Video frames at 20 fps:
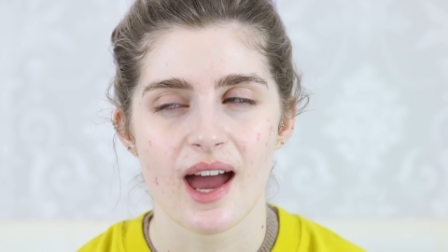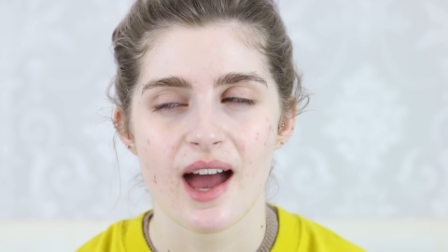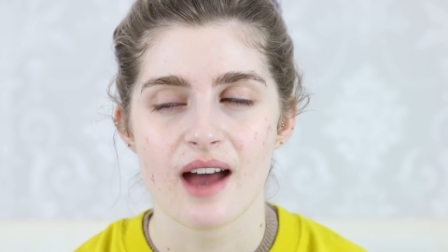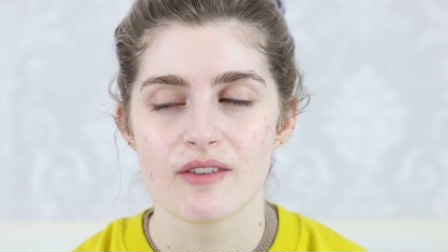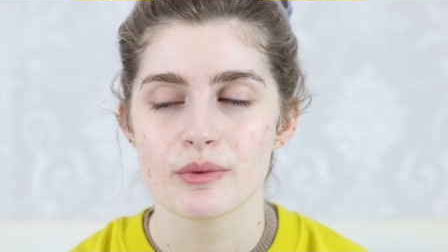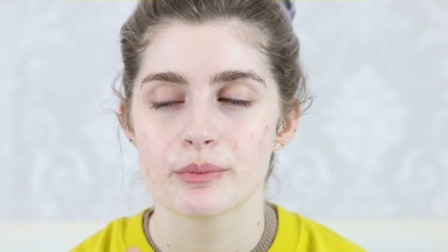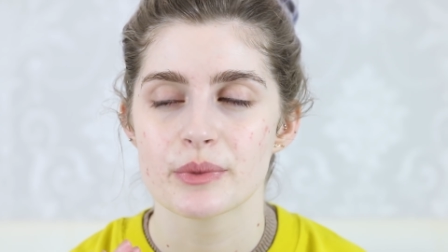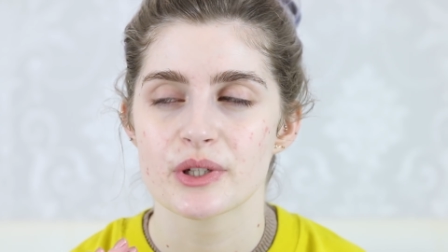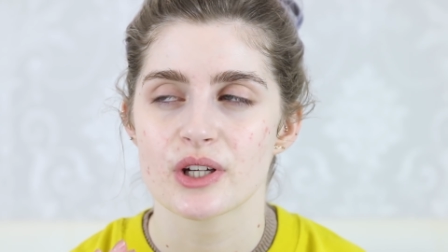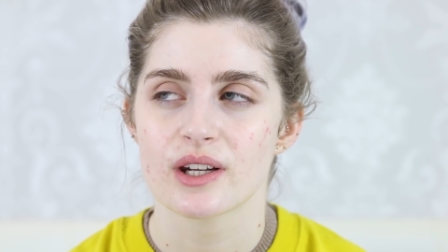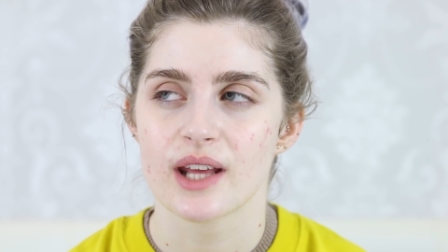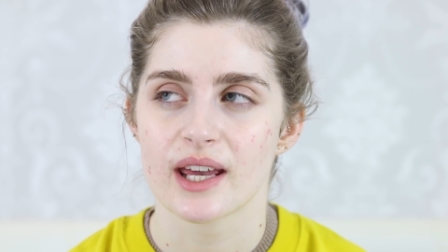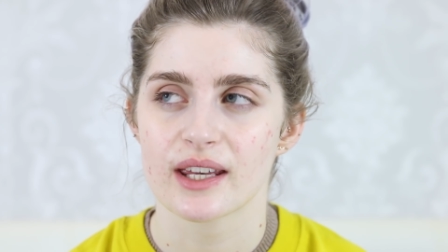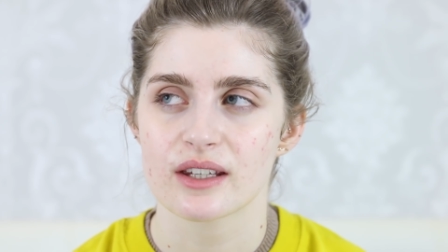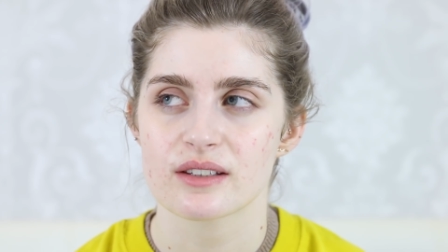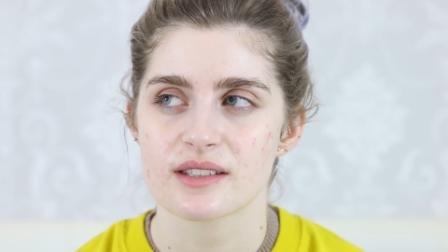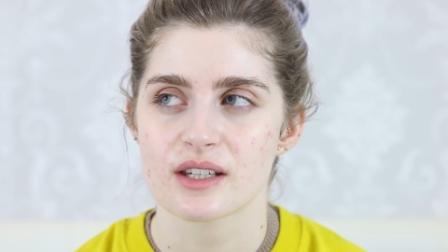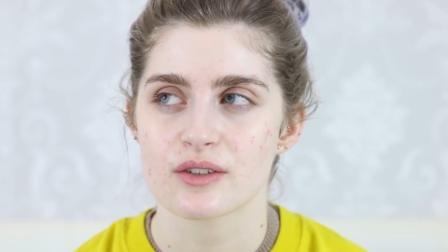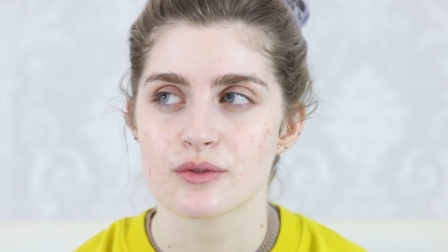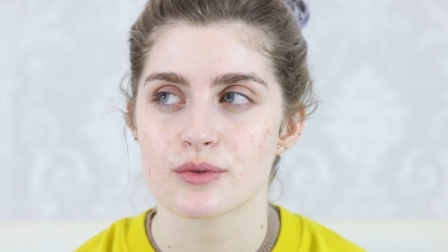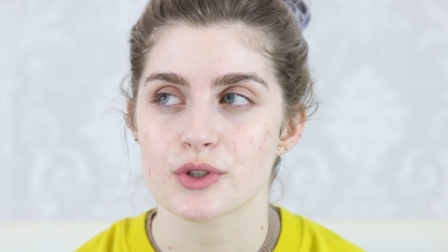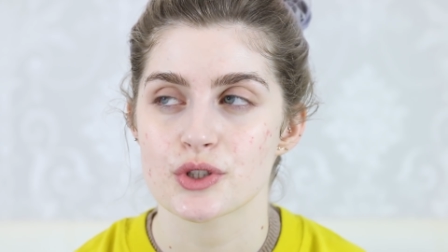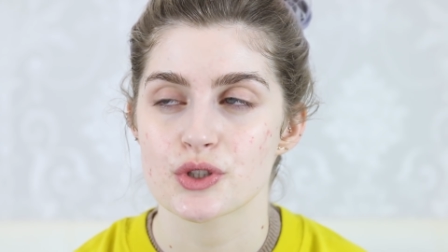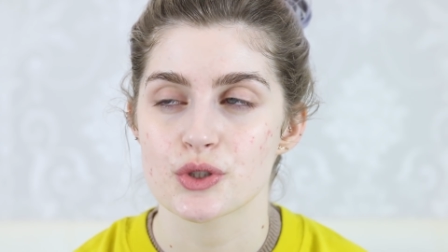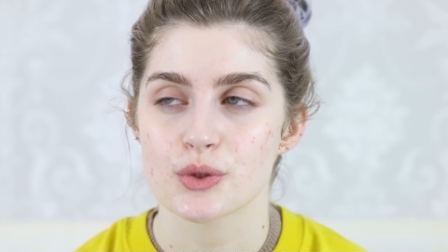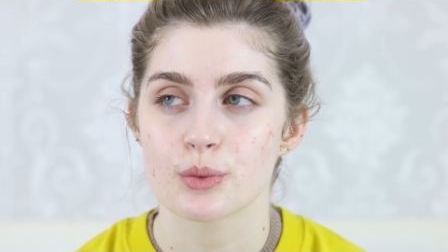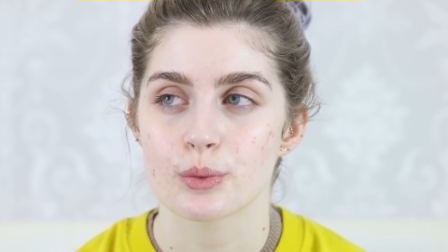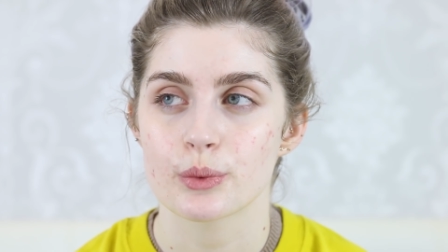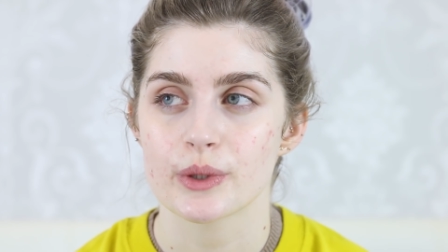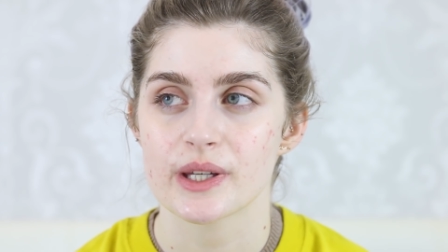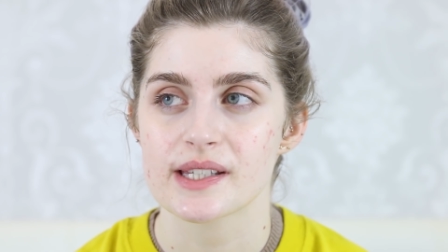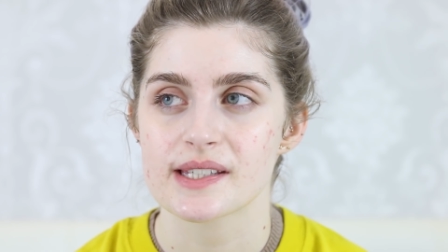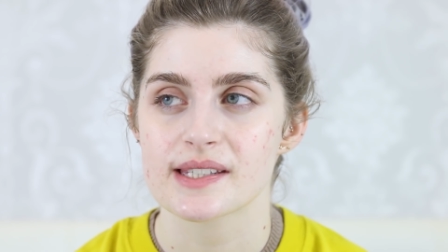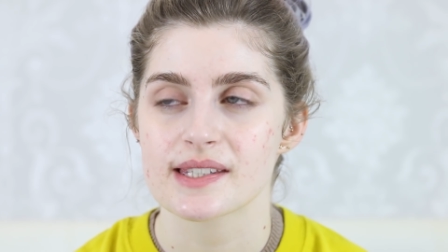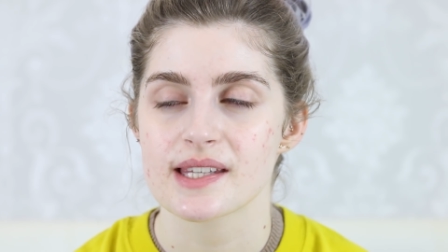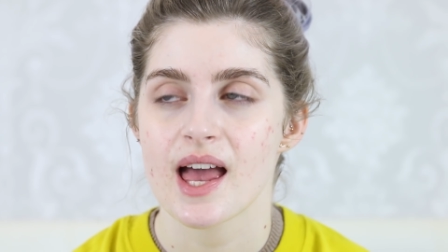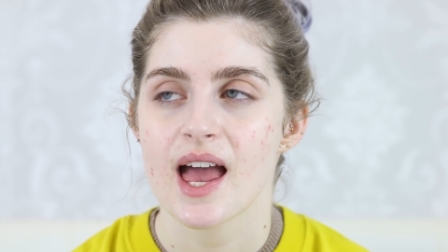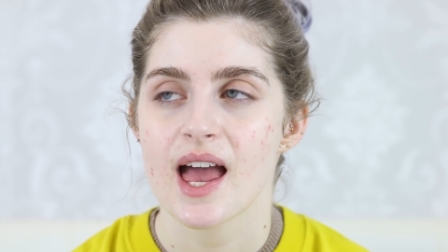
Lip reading: I haven't been on Accutane for 2 weeks,